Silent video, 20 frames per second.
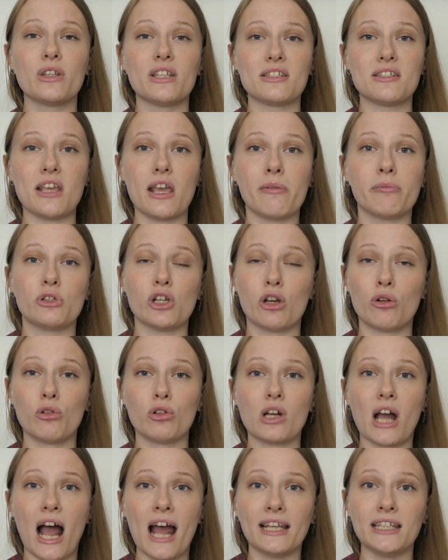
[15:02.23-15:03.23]
the same general
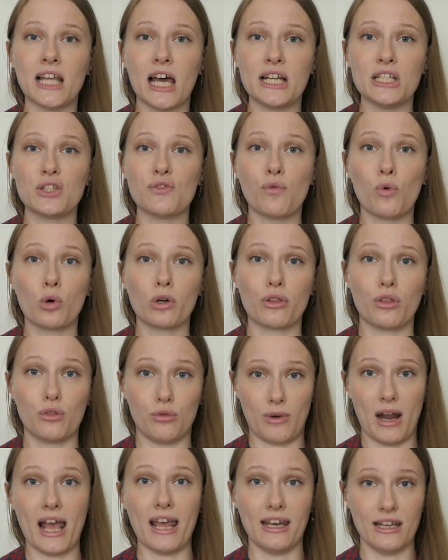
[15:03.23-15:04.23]
guidelines for
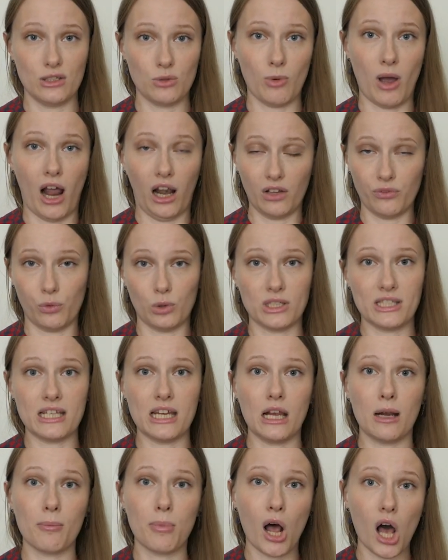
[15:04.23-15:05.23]
thread as well. If we're
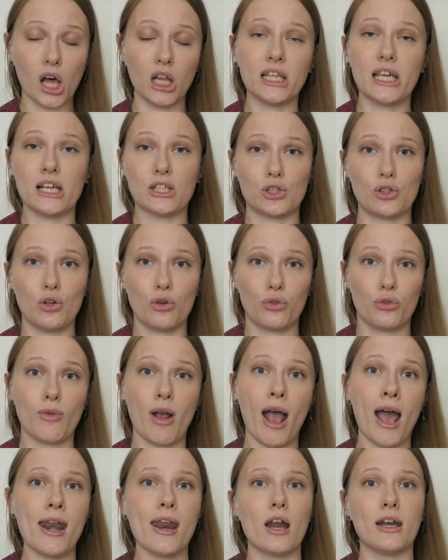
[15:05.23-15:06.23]
seeing polyester
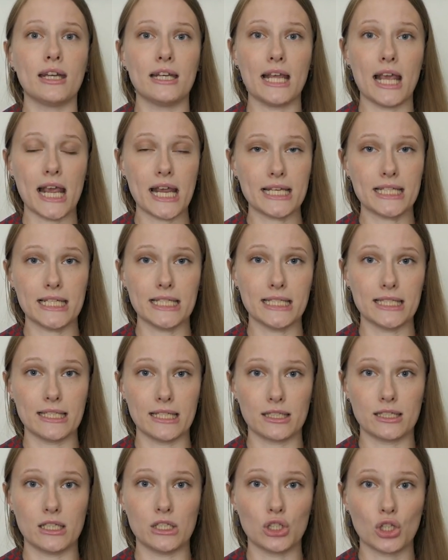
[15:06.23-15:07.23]
thread on an
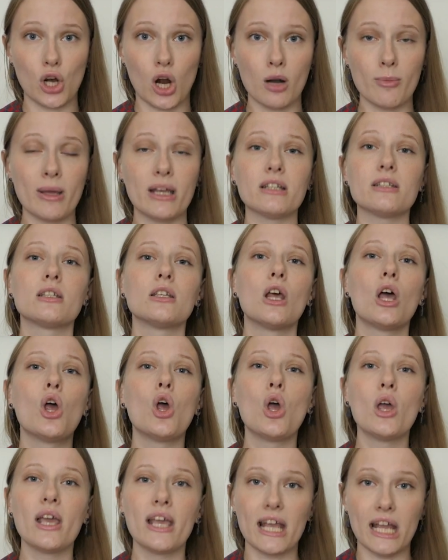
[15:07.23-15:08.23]
1860s garment,
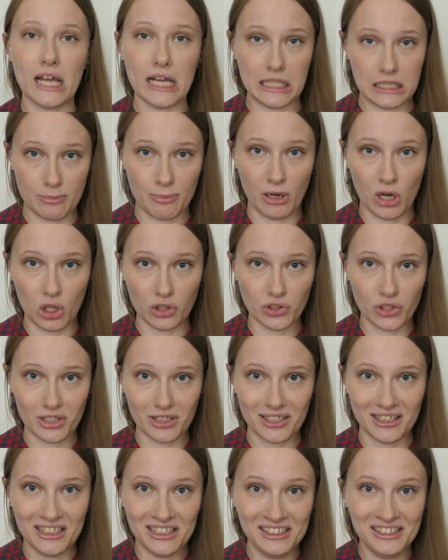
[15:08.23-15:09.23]
it's been altered.
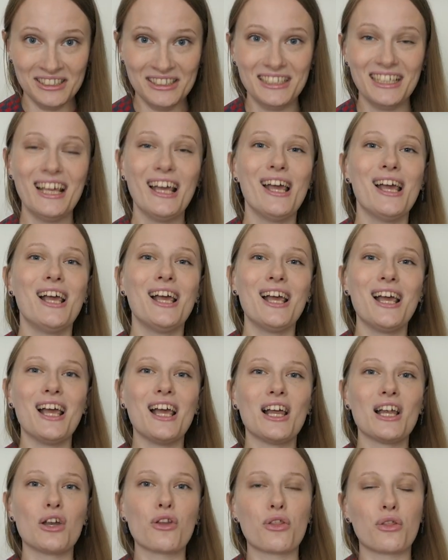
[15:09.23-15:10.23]

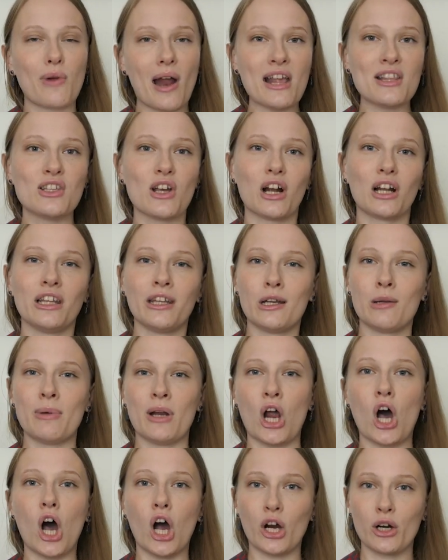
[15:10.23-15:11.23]
Threads are a little
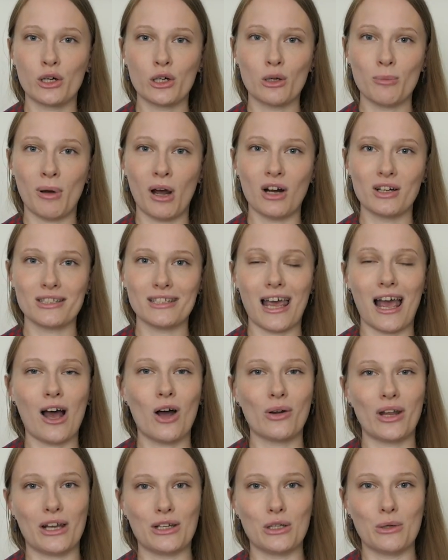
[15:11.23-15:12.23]
bit harder to parse
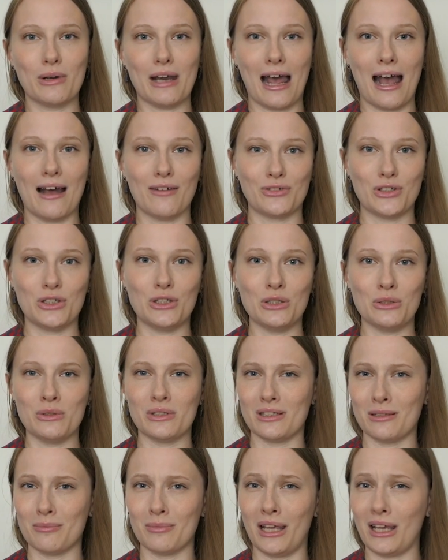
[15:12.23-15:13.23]
out, and you would have to do
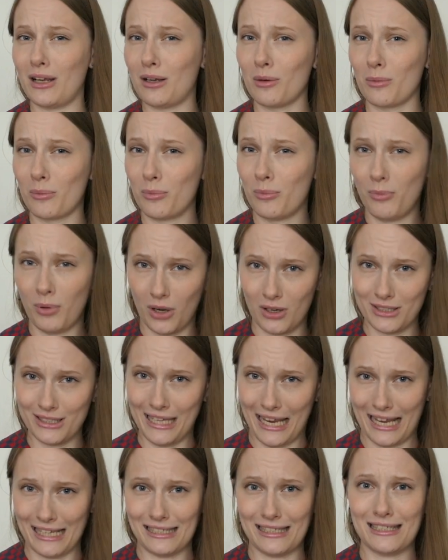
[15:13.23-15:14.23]
some like burn
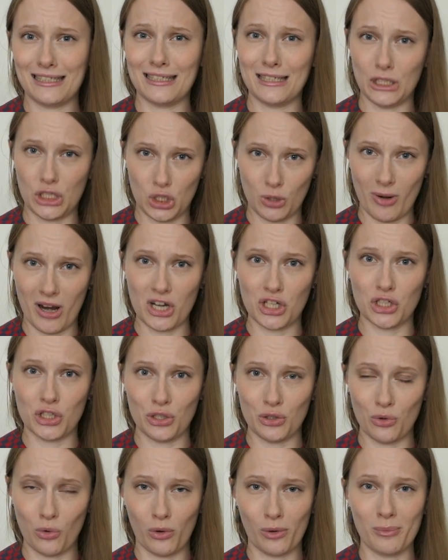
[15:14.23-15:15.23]
test
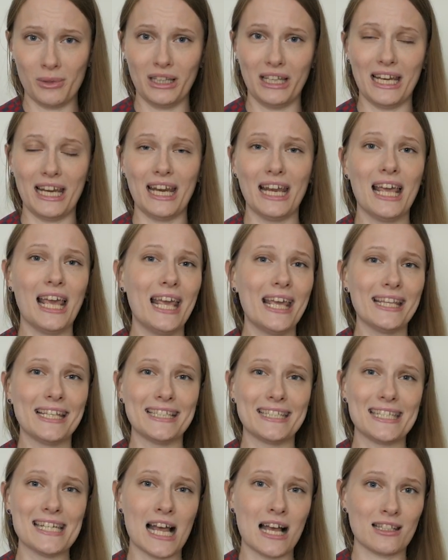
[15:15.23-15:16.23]
situation normally.
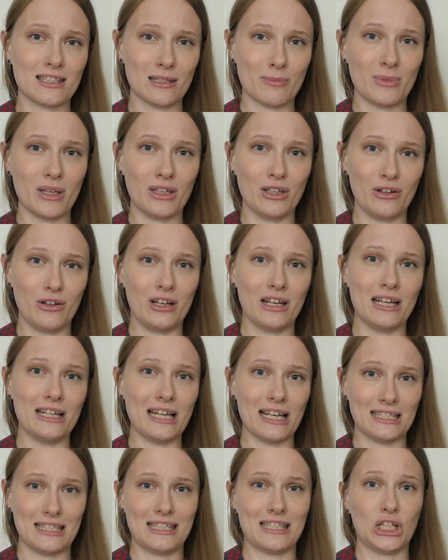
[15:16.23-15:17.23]
It's not something you're gonna
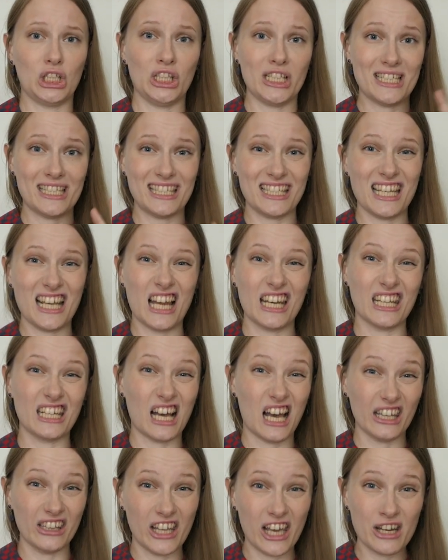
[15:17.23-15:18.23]
necessarily see on an
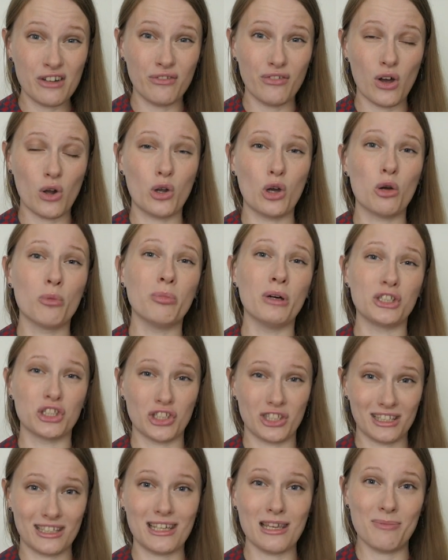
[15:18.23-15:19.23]
online photo, but
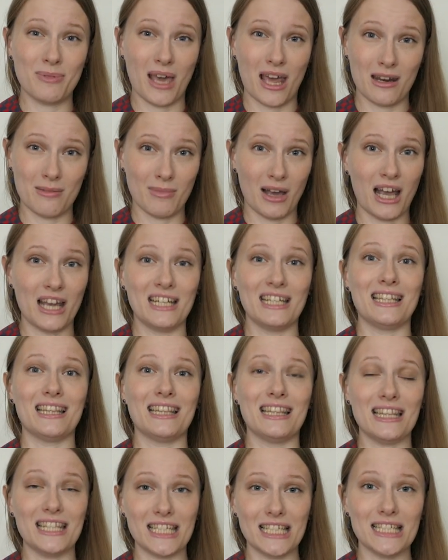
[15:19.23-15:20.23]
just keep that in mind.
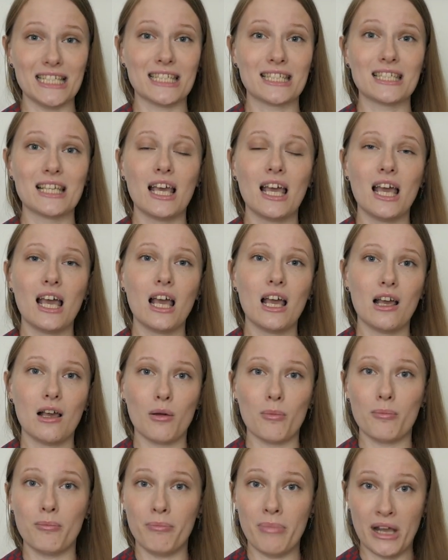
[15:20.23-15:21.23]
These
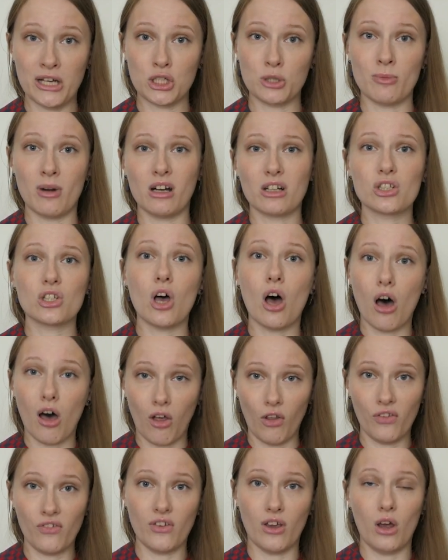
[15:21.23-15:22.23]
benchmarks
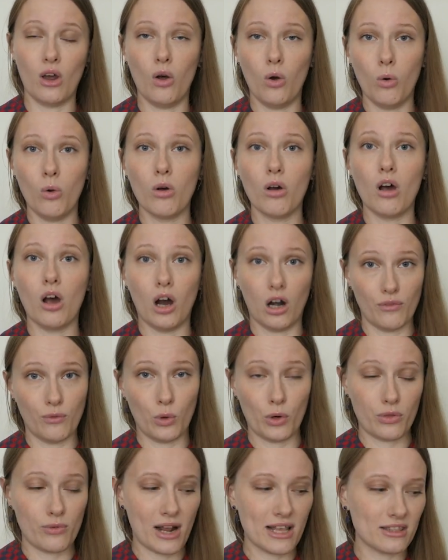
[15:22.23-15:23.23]
also are
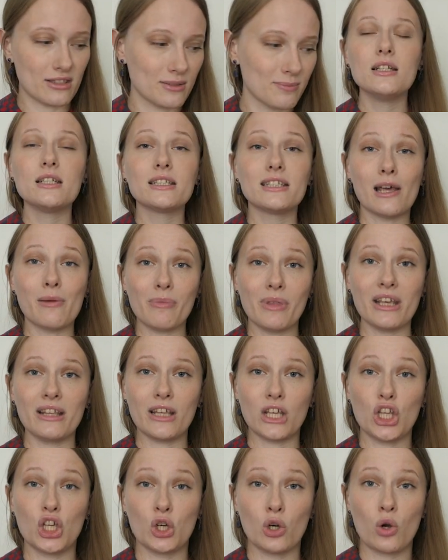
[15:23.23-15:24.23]
for threads. Something
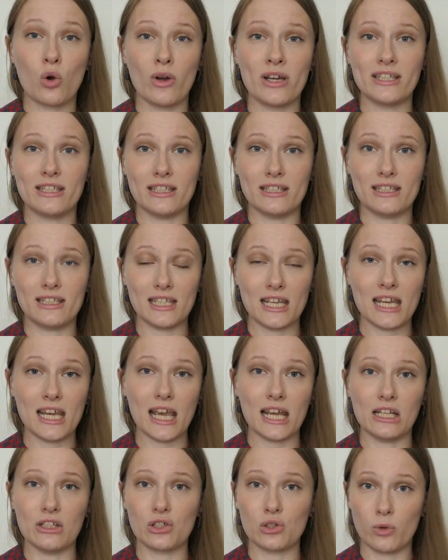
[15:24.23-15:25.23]
that you're going to see
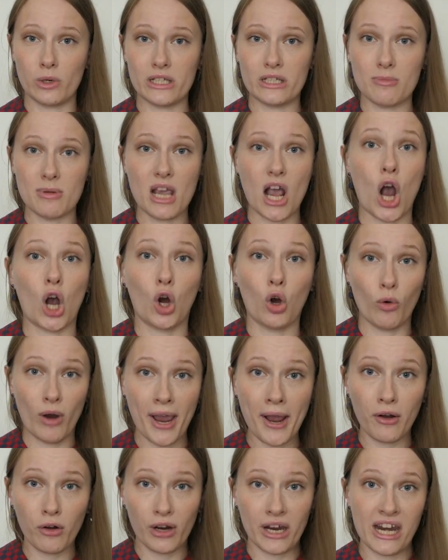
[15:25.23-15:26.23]
and is going to be a
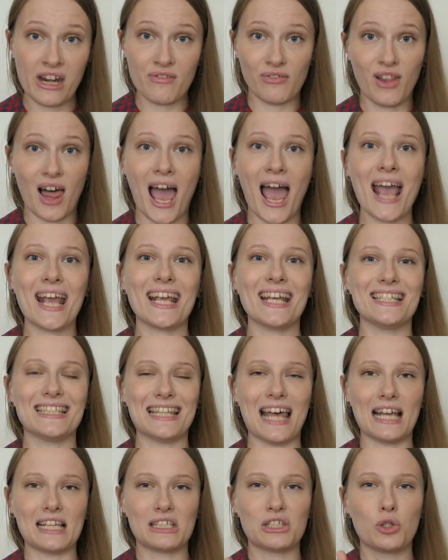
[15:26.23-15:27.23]
great green flag is
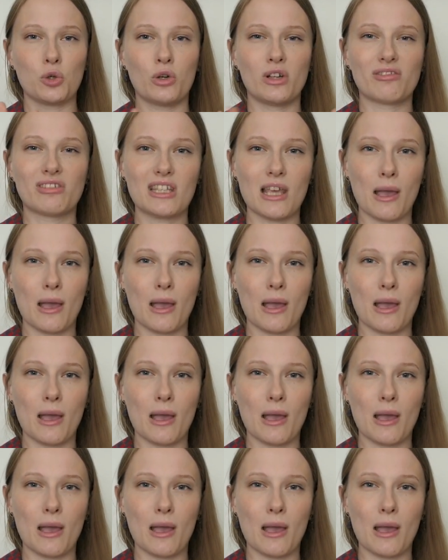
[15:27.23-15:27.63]
that sort of